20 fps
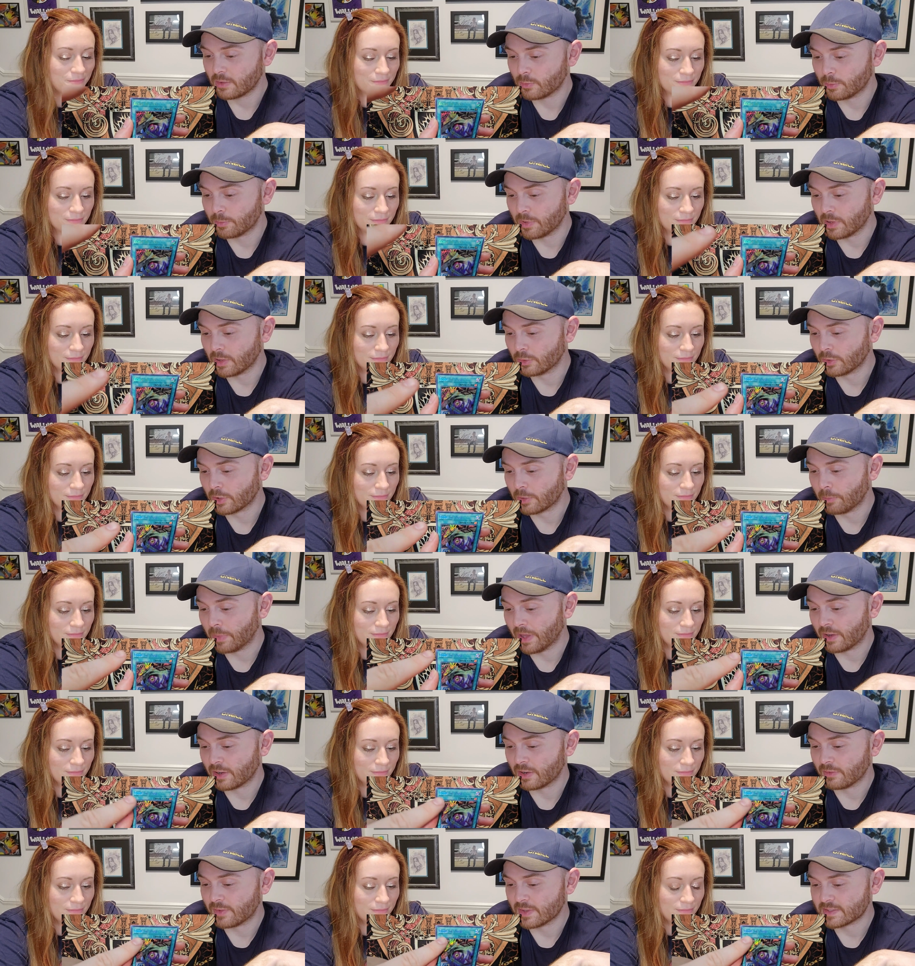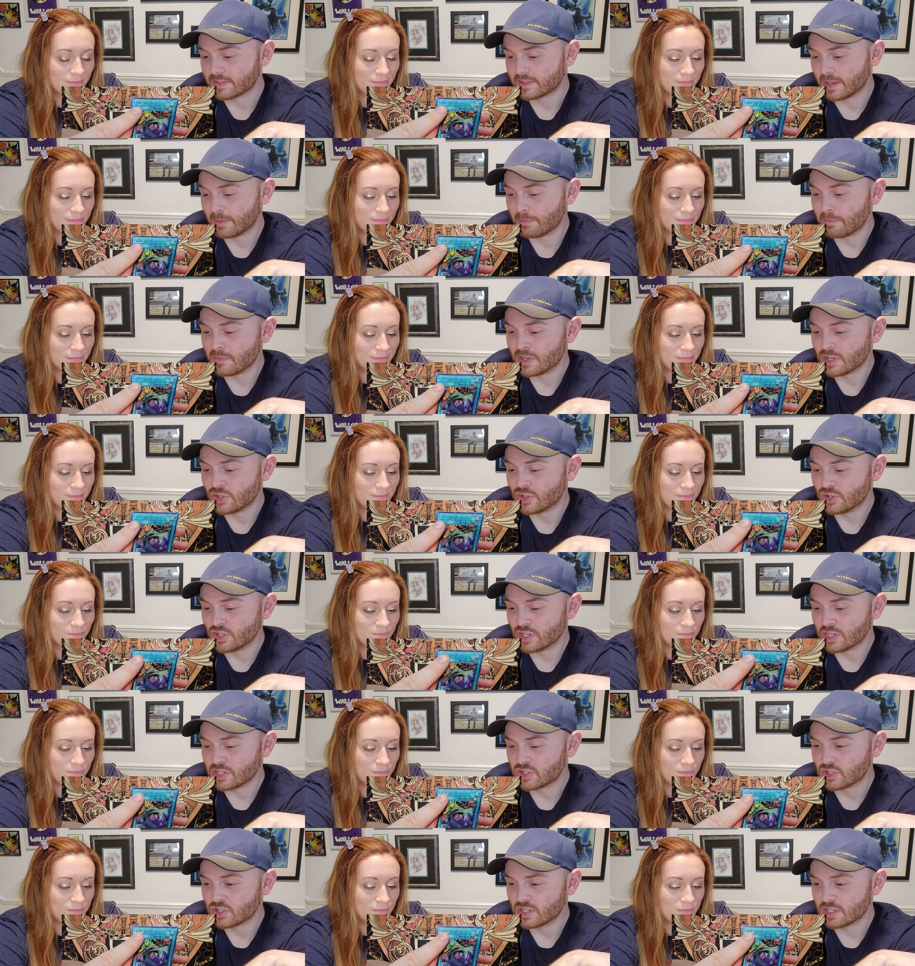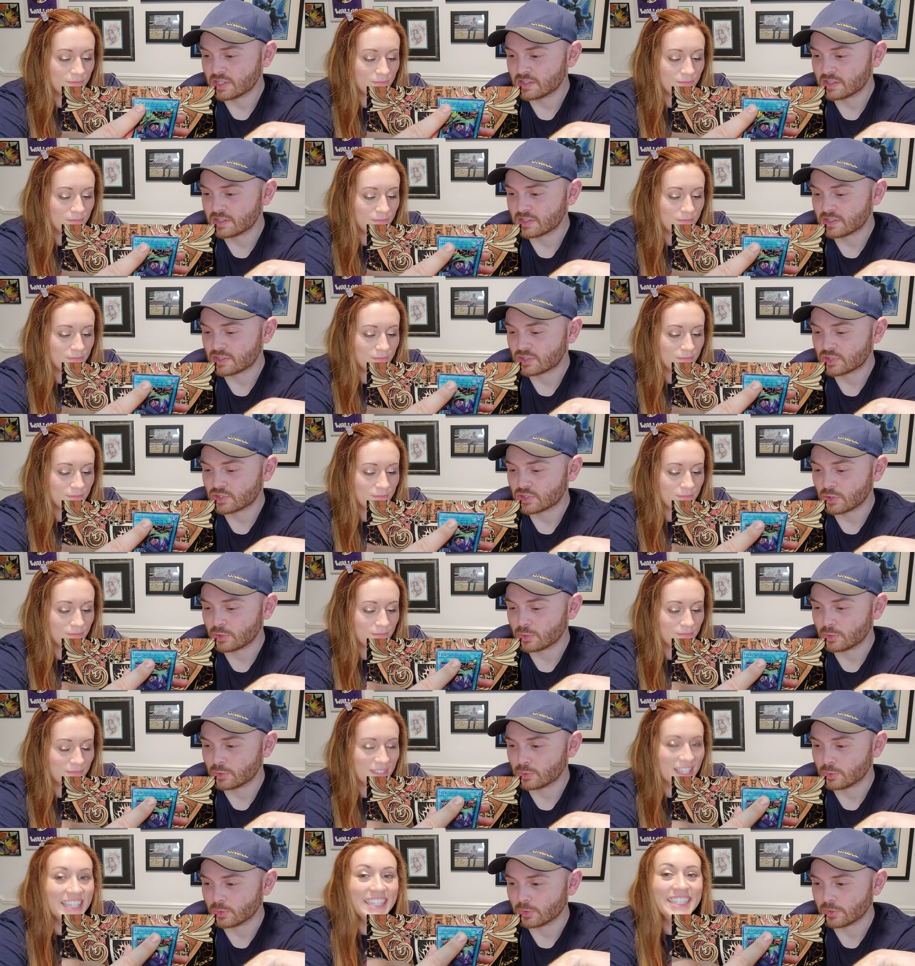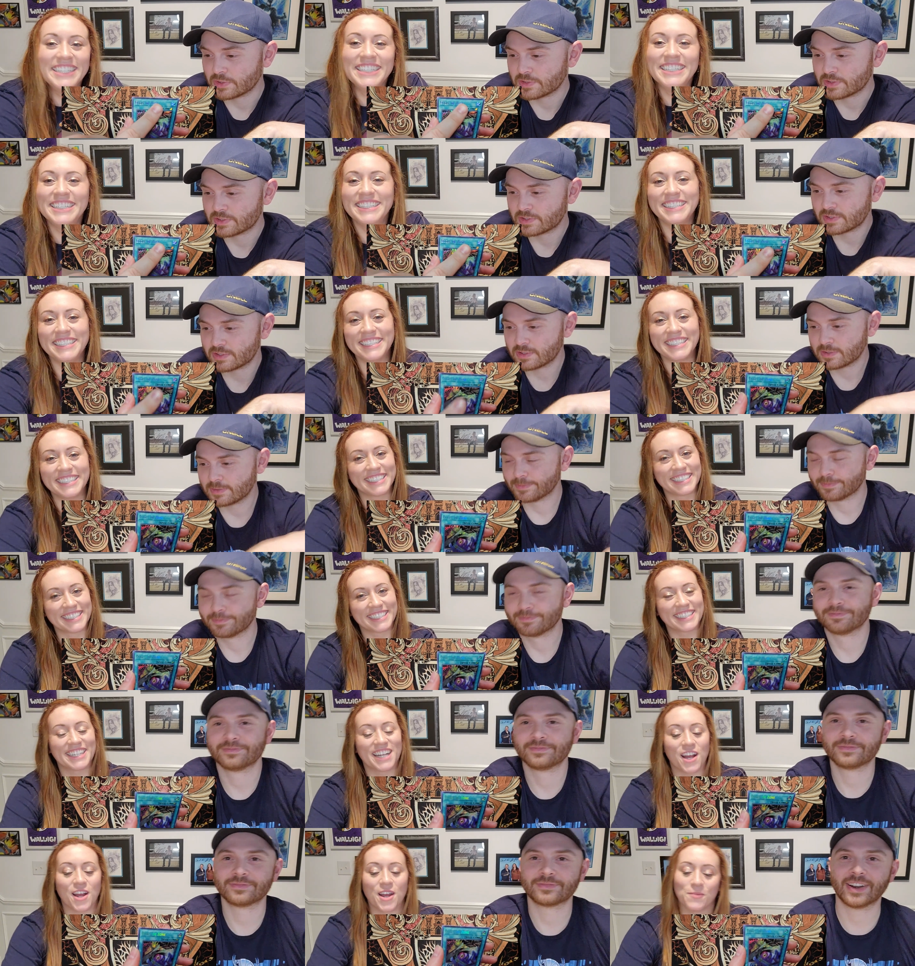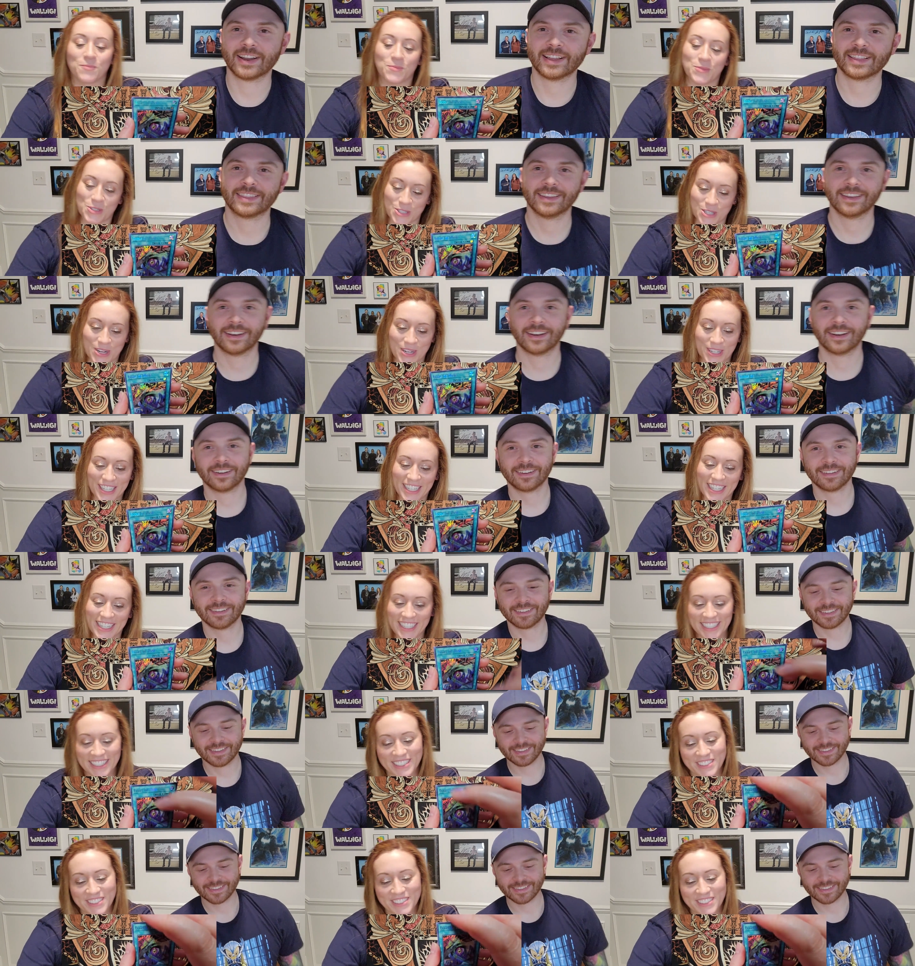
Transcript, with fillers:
Speaker 1: would be look better if it said Magician Souls.
Speaker 2: right I'm there. sorry.